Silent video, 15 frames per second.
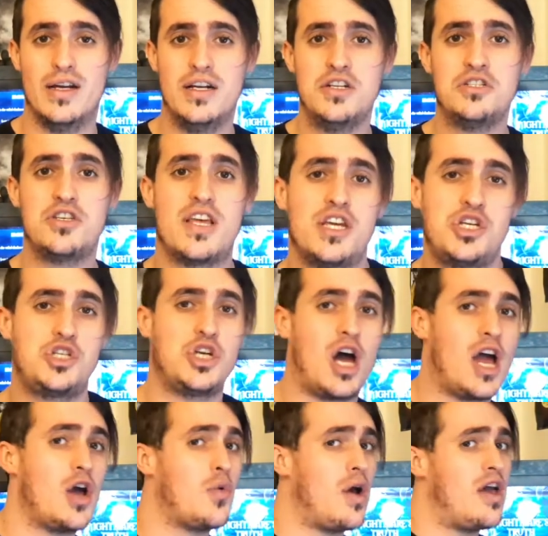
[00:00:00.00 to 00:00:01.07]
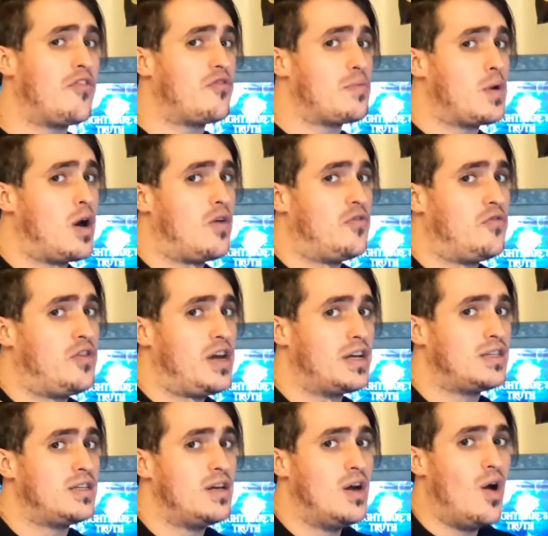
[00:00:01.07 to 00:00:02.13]
Do they shy away from conflict?
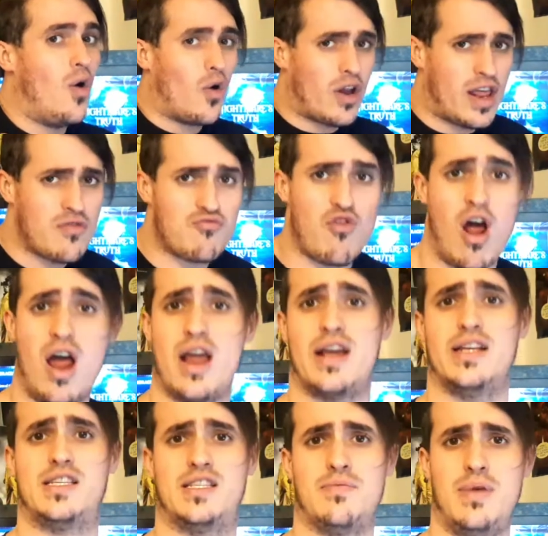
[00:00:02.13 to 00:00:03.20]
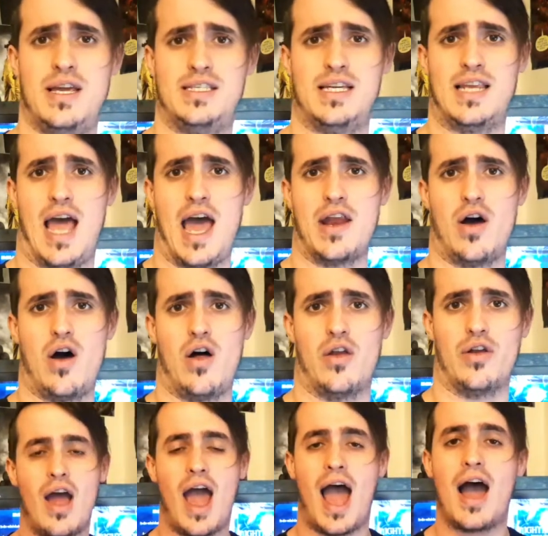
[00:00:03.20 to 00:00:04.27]
Or do they rise to meet it head on?
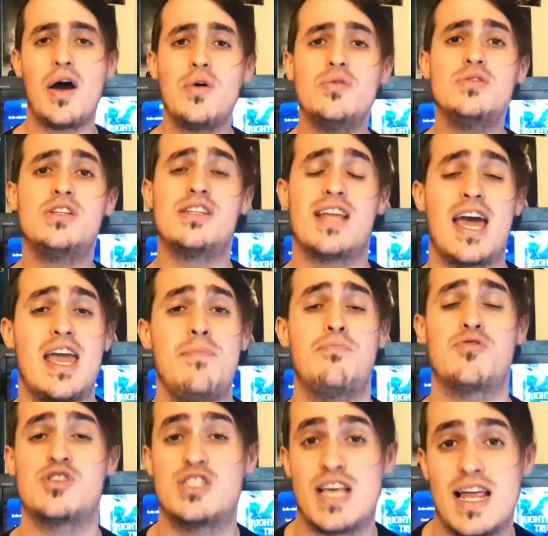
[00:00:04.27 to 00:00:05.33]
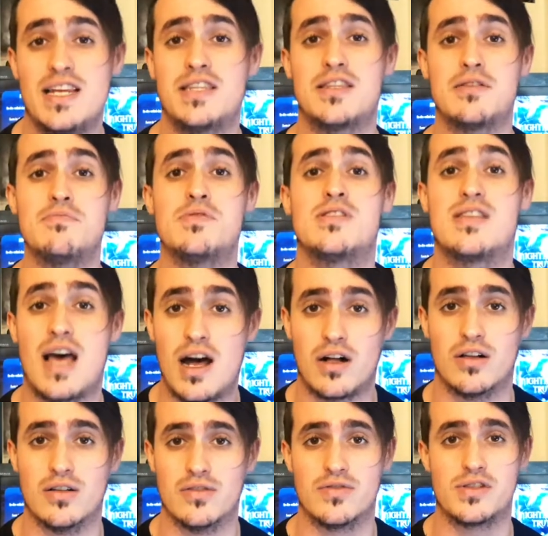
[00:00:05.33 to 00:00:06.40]
How do they present
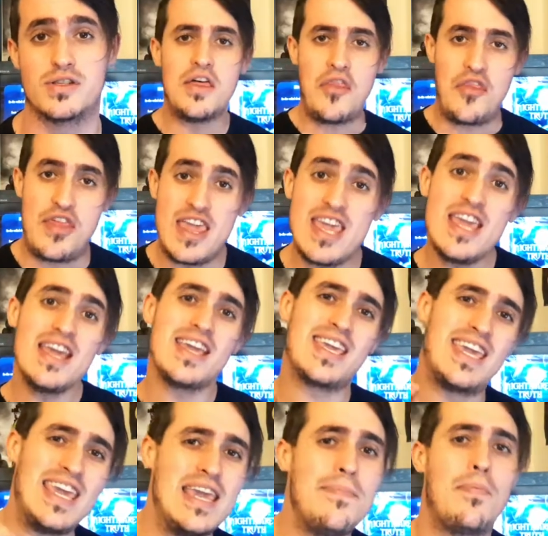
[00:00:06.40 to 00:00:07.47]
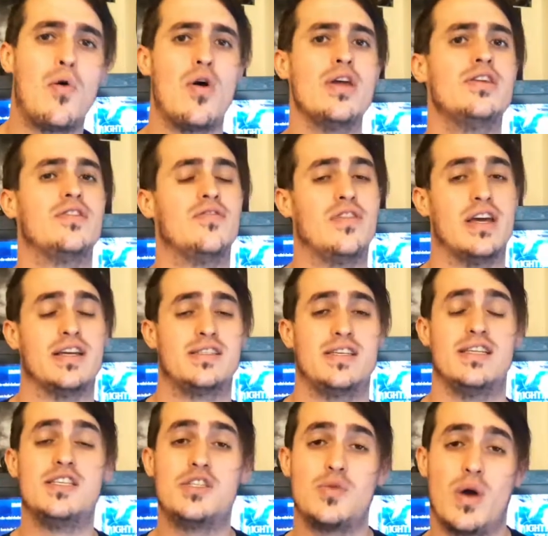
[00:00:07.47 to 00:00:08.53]
themselves? The key point of this
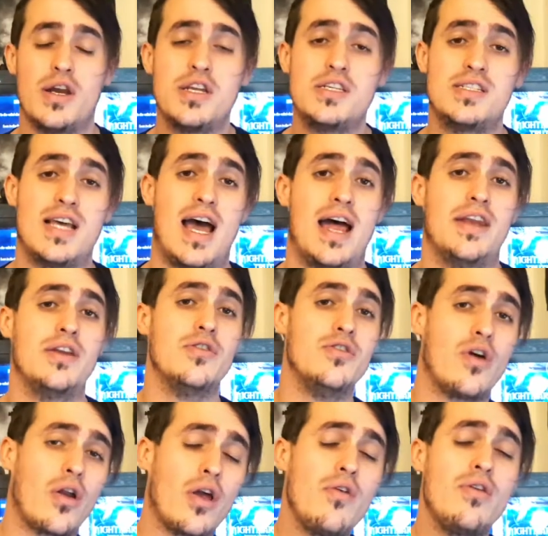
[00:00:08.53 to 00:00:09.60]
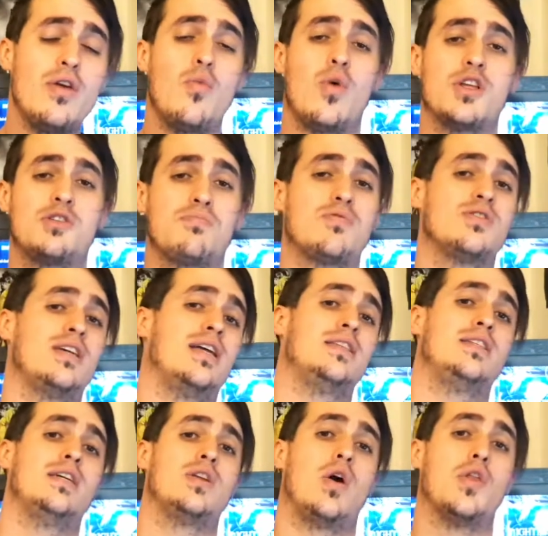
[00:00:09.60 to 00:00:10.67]
is to understand not only what's
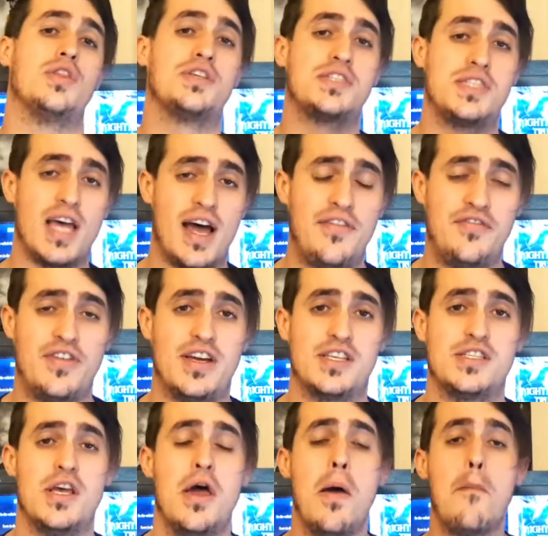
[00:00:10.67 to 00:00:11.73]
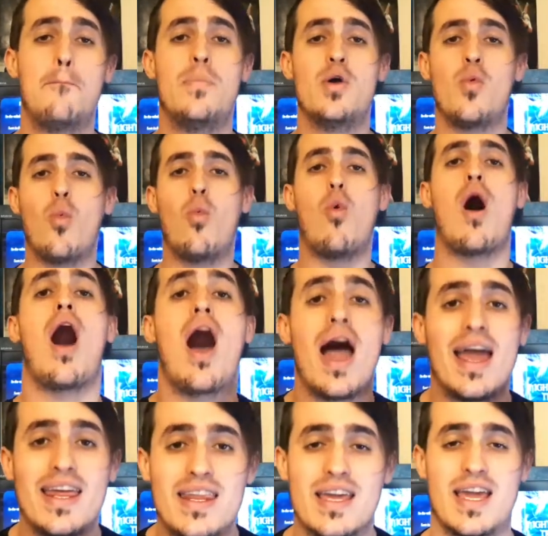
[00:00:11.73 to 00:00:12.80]
presented on the surface, but why
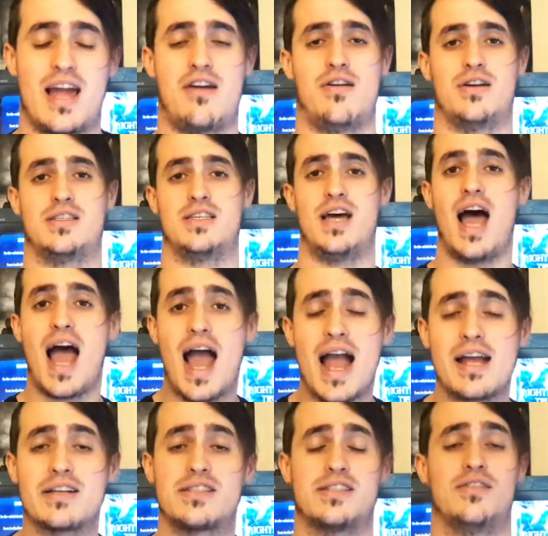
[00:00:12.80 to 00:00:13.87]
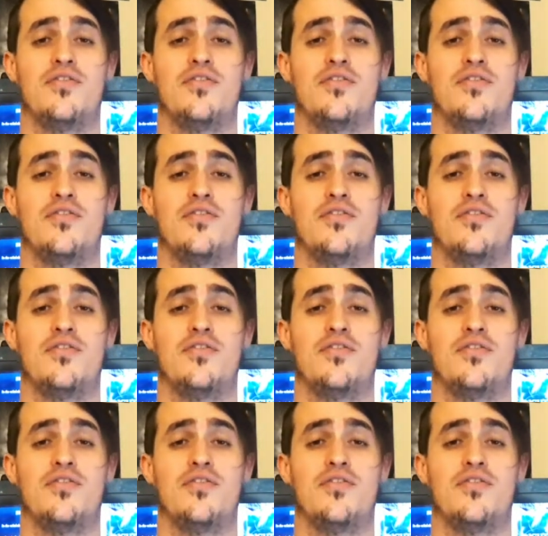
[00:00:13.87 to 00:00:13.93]
the character acts and